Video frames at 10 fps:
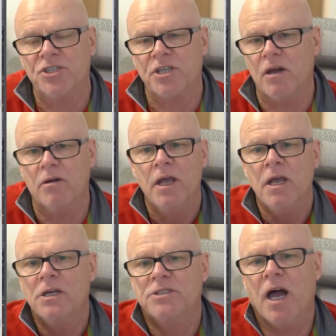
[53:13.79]
So
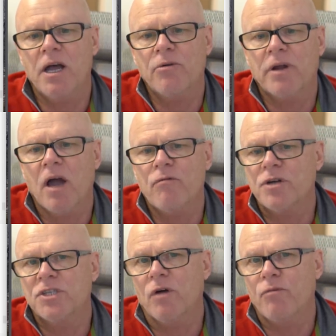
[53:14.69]
data
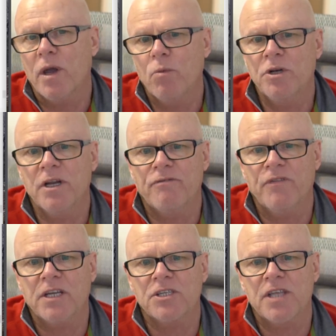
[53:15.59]
recovery software wouldn't have
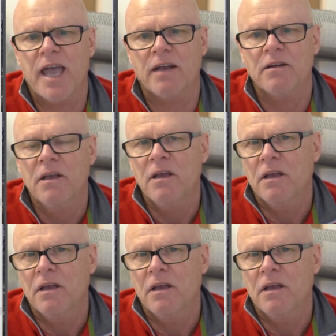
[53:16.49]
fixed that.